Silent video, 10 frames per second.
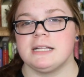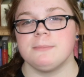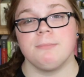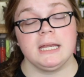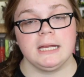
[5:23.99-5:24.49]

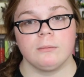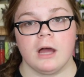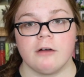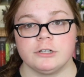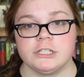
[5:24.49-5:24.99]
medium
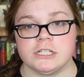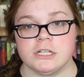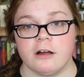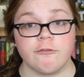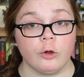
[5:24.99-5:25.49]
coverage, it's
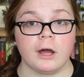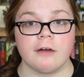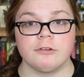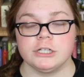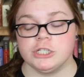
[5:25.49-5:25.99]
not full
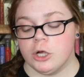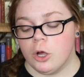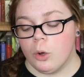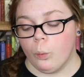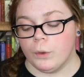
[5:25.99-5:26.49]
coverage,
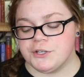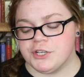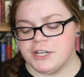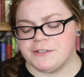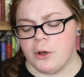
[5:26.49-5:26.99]
which
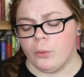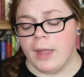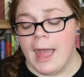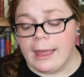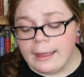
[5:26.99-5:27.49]
is
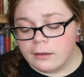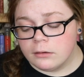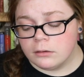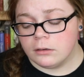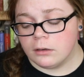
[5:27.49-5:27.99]
okay
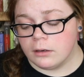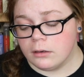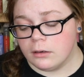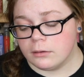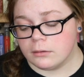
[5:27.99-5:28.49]

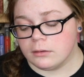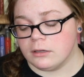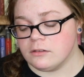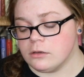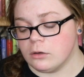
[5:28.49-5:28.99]

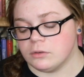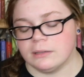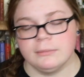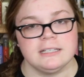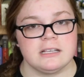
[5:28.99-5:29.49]
because, you know,
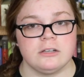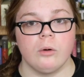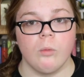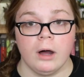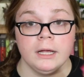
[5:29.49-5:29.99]
some days I
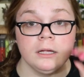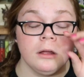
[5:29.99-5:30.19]
don't want